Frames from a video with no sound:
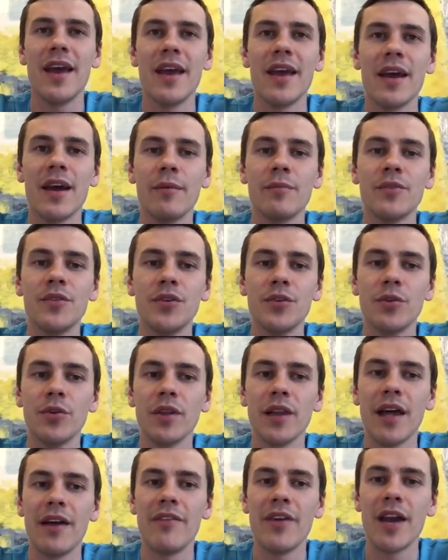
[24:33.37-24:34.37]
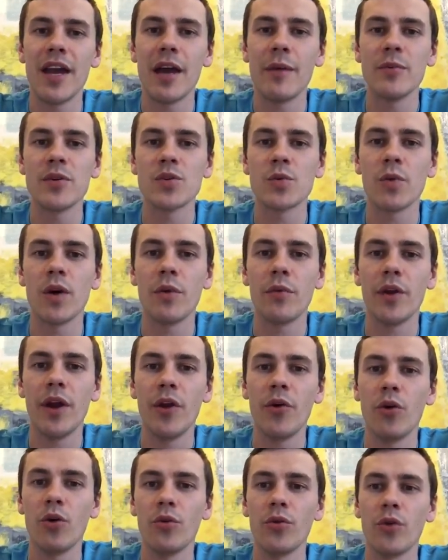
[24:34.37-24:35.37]
a.m. to 11 a.m. as well. We're
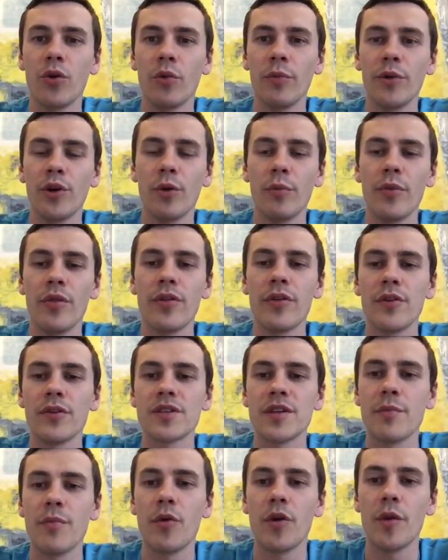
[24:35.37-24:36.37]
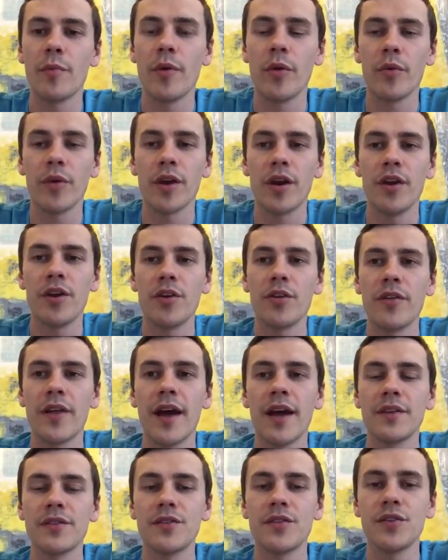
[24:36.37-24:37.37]
not normally open Thursday morning, but we're going to do
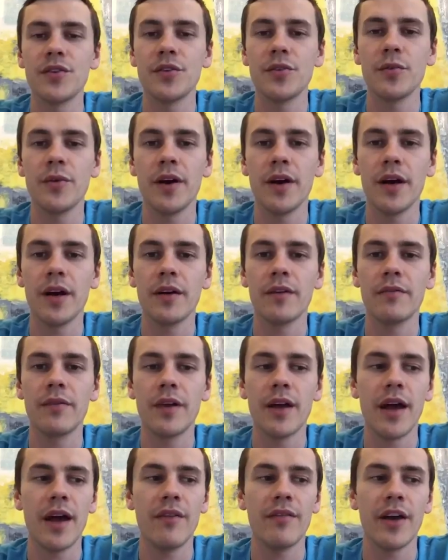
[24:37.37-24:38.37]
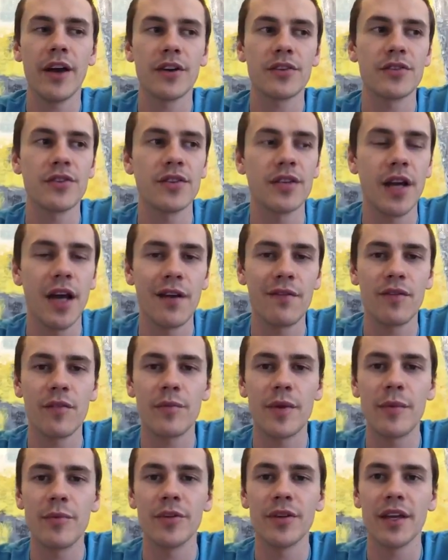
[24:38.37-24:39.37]
that to have extra time for
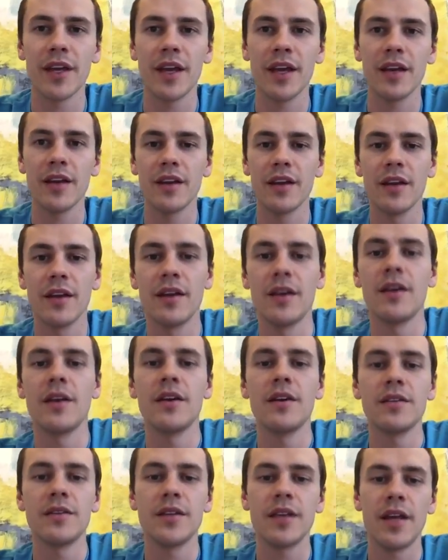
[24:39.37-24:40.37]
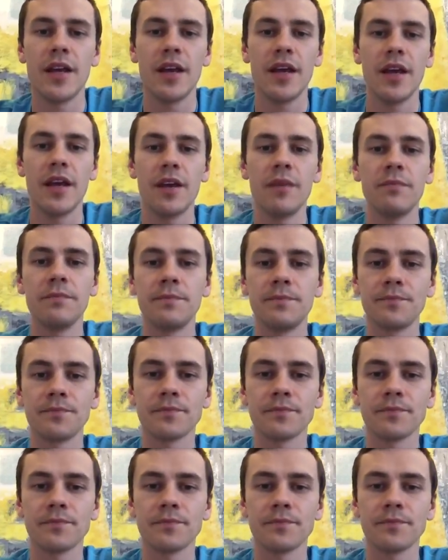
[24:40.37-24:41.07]
people to get in.